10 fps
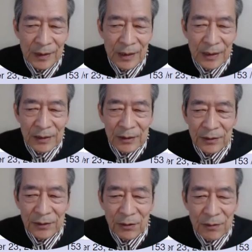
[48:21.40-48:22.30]

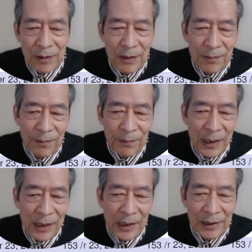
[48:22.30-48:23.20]
So
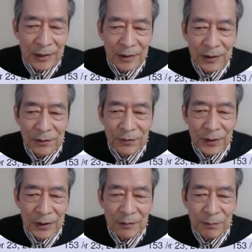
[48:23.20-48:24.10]
by
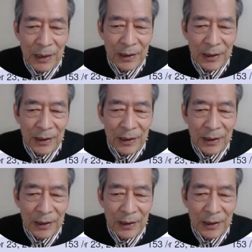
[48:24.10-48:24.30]
the